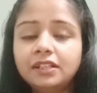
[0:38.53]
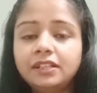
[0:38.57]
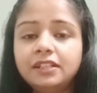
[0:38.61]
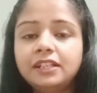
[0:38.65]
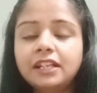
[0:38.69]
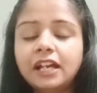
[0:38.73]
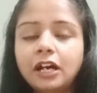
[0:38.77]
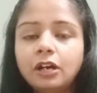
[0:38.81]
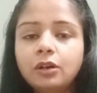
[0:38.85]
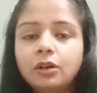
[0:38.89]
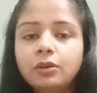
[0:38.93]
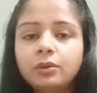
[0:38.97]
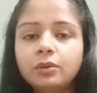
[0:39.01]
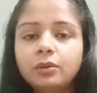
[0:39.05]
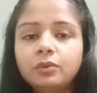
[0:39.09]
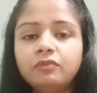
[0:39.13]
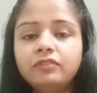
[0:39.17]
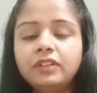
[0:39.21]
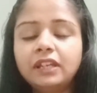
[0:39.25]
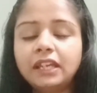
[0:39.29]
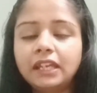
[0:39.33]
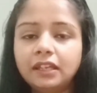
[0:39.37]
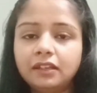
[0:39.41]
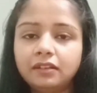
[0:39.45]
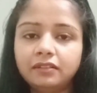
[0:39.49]
Now
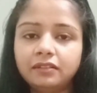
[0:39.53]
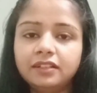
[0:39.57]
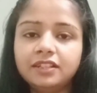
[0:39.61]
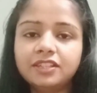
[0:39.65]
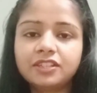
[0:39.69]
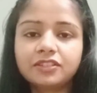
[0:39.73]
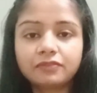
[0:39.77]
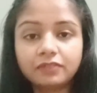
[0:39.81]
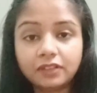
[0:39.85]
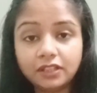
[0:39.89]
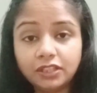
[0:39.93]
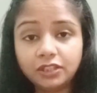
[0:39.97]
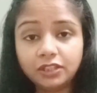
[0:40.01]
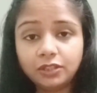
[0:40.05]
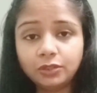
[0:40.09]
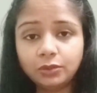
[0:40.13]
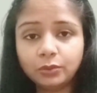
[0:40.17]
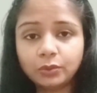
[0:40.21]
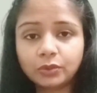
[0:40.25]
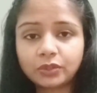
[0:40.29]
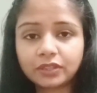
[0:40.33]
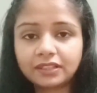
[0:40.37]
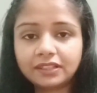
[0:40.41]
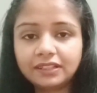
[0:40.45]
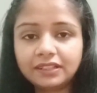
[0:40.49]
here is one
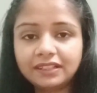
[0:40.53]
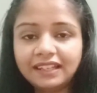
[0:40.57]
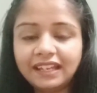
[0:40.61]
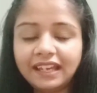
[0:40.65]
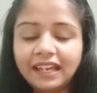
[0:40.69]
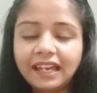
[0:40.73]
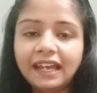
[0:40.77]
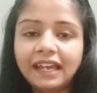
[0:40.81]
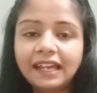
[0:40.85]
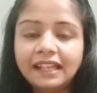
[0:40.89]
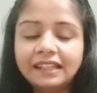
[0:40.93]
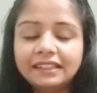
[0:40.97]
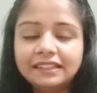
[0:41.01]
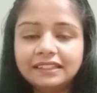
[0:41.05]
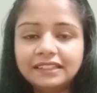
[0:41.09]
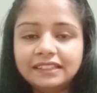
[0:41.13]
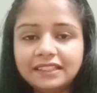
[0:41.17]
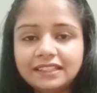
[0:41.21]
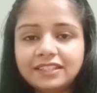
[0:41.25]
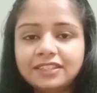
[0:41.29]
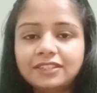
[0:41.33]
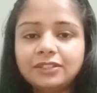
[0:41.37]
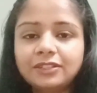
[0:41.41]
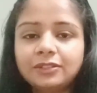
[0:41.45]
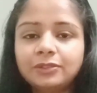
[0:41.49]
user, and
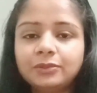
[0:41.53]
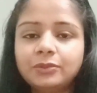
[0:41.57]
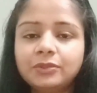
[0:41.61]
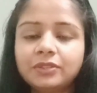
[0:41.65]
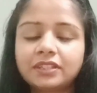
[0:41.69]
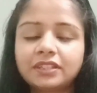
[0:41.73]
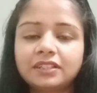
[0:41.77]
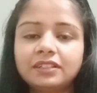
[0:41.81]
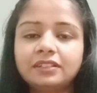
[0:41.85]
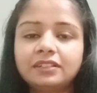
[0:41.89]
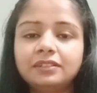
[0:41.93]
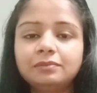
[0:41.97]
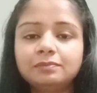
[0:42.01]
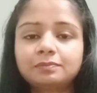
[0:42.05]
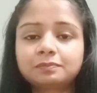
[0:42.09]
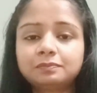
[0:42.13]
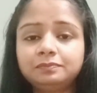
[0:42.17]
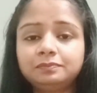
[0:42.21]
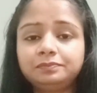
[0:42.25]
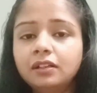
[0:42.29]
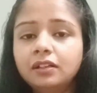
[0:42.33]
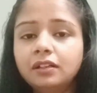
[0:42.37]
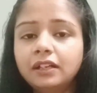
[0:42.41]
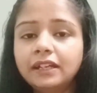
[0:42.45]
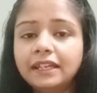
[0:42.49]
this user
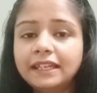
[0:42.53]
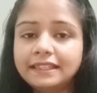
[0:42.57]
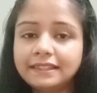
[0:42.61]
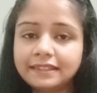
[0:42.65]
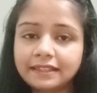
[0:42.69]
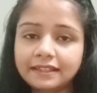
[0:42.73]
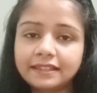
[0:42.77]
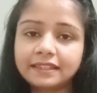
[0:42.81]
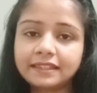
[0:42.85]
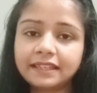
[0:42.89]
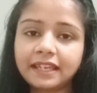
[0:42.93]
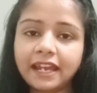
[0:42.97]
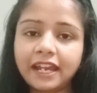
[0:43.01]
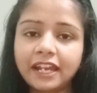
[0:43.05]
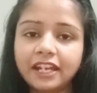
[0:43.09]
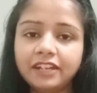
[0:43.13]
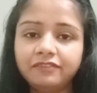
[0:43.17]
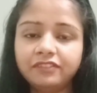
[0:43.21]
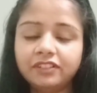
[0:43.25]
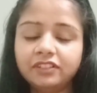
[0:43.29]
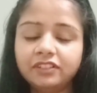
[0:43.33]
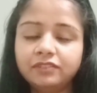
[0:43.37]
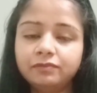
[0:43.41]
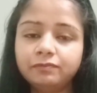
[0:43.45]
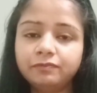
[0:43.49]
is
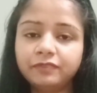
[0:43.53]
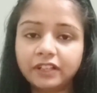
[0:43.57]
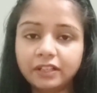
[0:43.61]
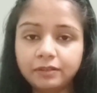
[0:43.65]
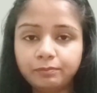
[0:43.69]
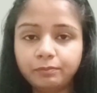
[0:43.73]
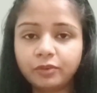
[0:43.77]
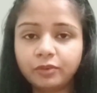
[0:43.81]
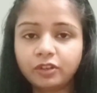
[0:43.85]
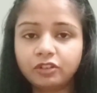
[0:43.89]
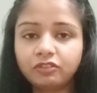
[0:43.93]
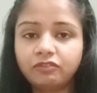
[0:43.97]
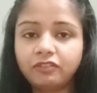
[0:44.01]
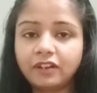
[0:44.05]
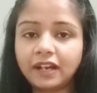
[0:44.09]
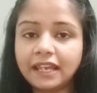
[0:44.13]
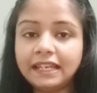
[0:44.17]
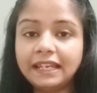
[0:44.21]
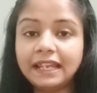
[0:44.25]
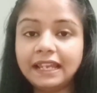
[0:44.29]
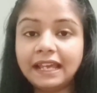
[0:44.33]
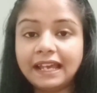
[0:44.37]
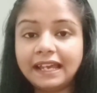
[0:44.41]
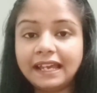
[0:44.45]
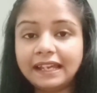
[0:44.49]
assigned with one
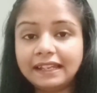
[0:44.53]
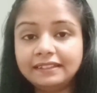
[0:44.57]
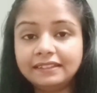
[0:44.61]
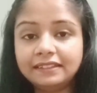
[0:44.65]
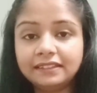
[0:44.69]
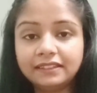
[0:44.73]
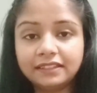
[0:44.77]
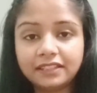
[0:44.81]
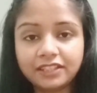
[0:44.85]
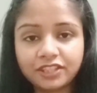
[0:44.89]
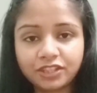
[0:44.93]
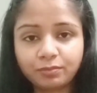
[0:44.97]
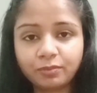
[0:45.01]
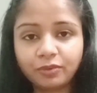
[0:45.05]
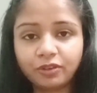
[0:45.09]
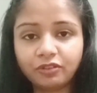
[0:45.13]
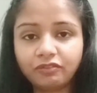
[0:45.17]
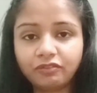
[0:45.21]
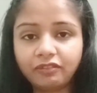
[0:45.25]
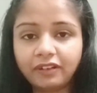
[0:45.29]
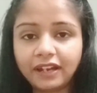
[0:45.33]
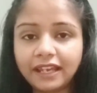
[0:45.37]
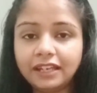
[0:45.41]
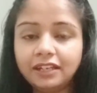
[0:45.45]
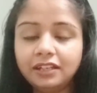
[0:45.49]
profile, and in this
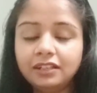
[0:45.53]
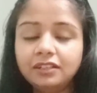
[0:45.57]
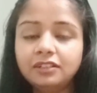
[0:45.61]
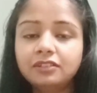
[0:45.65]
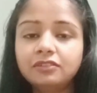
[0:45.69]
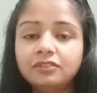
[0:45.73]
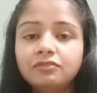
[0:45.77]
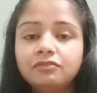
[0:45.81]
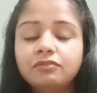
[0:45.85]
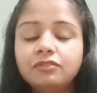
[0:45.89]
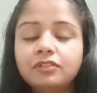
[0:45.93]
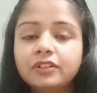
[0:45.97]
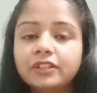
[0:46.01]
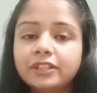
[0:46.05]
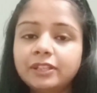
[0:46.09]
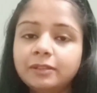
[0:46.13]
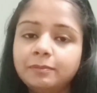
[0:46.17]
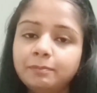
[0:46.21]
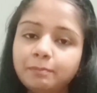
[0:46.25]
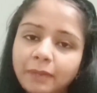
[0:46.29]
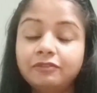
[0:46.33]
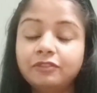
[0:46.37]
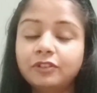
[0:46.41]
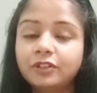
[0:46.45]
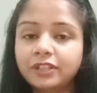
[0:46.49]
profile, for
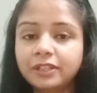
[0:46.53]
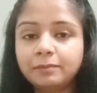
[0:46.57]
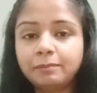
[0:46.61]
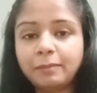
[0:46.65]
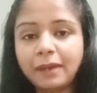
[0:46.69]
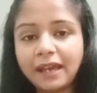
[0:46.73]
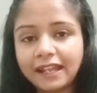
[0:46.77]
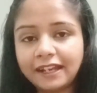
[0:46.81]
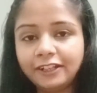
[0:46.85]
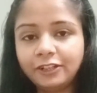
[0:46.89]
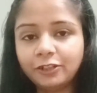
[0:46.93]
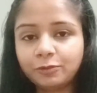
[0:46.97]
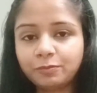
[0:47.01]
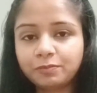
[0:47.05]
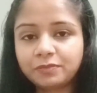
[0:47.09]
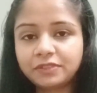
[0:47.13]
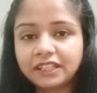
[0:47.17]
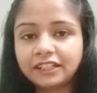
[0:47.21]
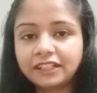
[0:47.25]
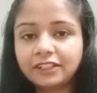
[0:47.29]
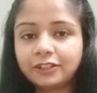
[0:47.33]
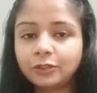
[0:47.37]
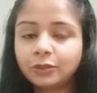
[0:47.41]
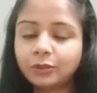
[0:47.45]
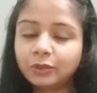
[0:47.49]
the parent
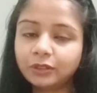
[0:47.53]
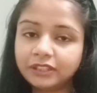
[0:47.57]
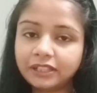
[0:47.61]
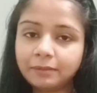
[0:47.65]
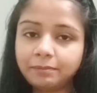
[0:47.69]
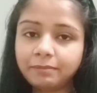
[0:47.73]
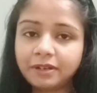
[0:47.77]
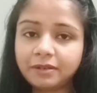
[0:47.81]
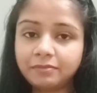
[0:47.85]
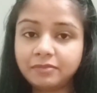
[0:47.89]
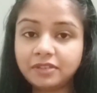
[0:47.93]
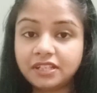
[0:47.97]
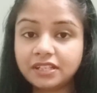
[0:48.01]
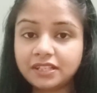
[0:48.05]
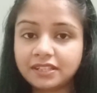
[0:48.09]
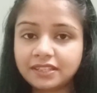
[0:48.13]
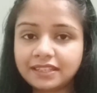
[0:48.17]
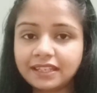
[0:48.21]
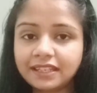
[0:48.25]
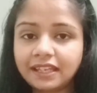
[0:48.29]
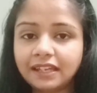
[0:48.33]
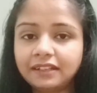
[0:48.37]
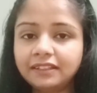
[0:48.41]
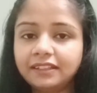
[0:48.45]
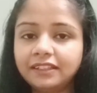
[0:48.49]
object, all the permissions
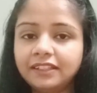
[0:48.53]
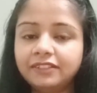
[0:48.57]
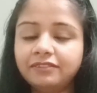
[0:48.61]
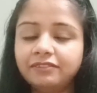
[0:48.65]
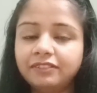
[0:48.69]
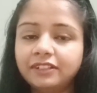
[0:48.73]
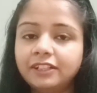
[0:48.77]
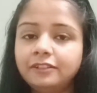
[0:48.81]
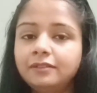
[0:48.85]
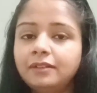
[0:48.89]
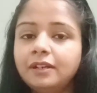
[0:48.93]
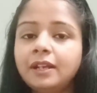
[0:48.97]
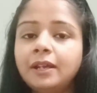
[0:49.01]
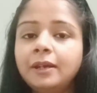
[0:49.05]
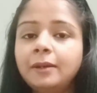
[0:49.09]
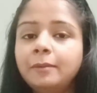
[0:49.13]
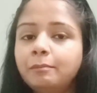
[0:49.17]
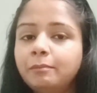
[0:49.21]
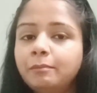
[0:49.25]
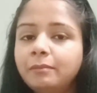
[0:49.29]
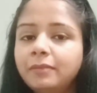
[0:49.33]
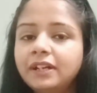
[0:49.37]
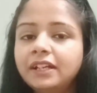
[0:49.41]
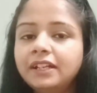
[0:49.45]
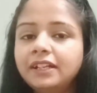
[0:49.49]
are given,
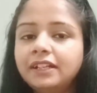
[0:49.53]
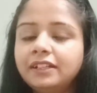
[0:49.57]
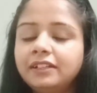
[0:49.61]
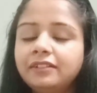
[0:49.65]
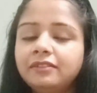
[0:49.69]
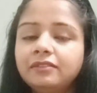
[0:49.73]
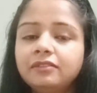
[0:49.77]
but